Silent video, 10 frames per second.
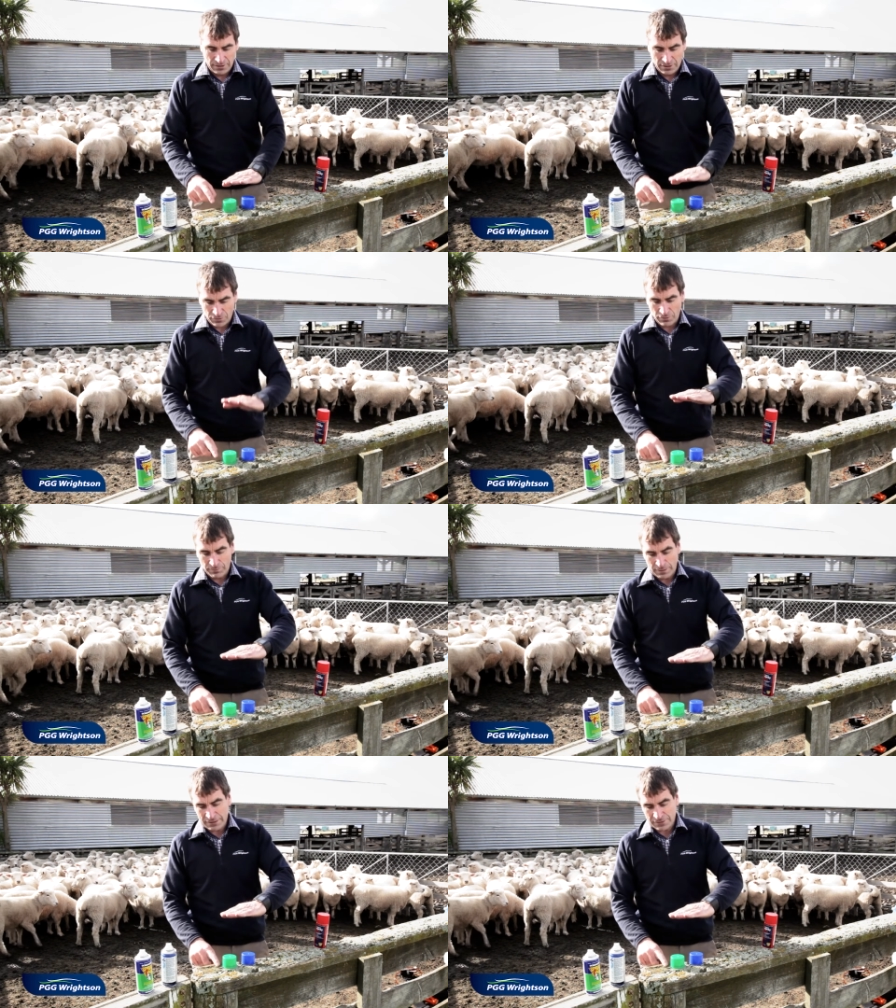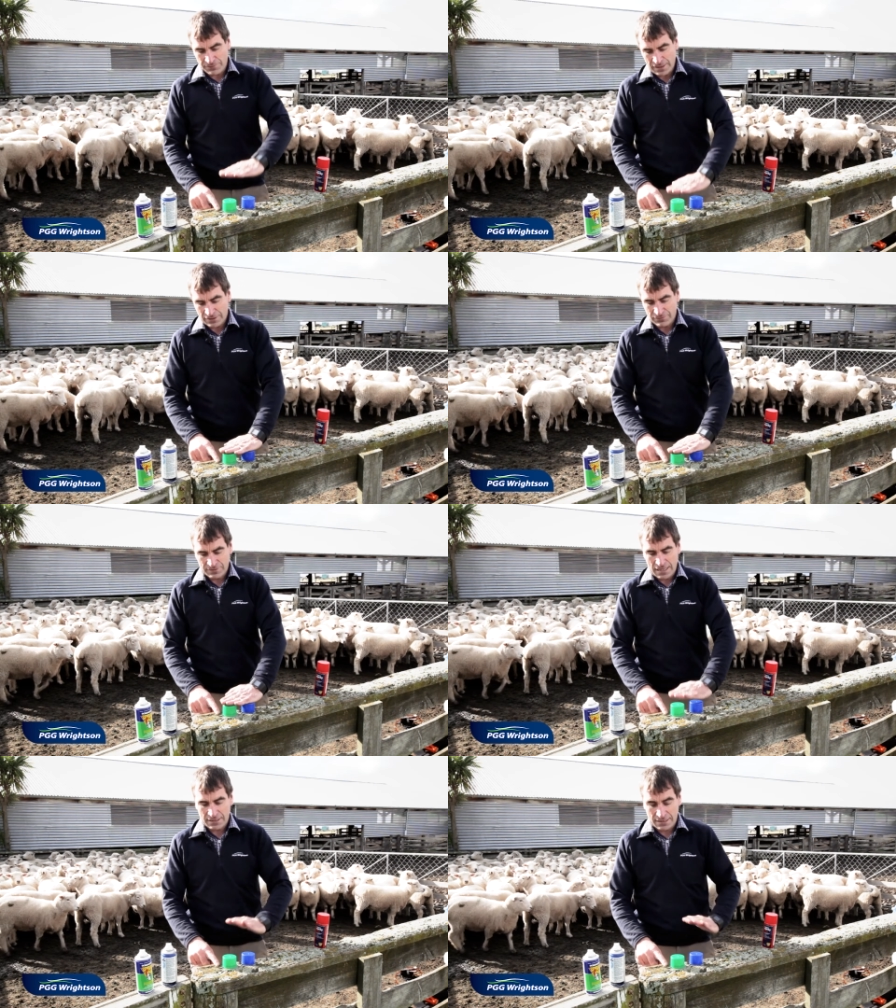I've gone from being this effective
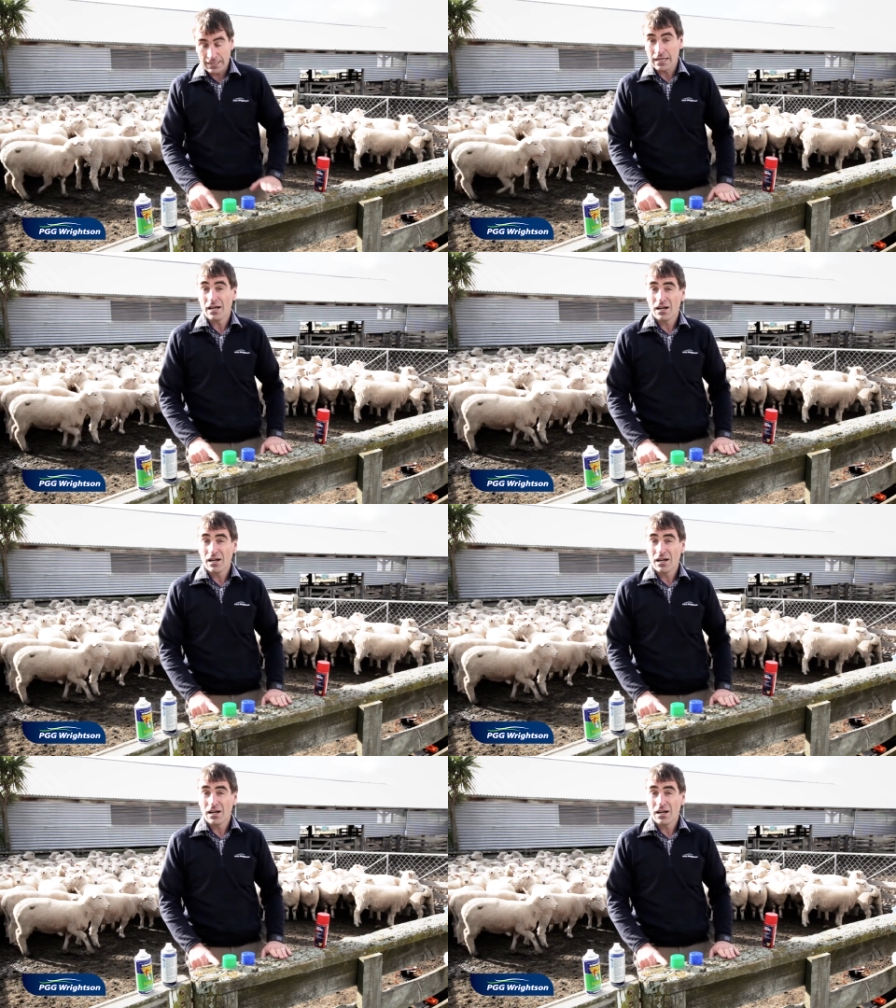down to here.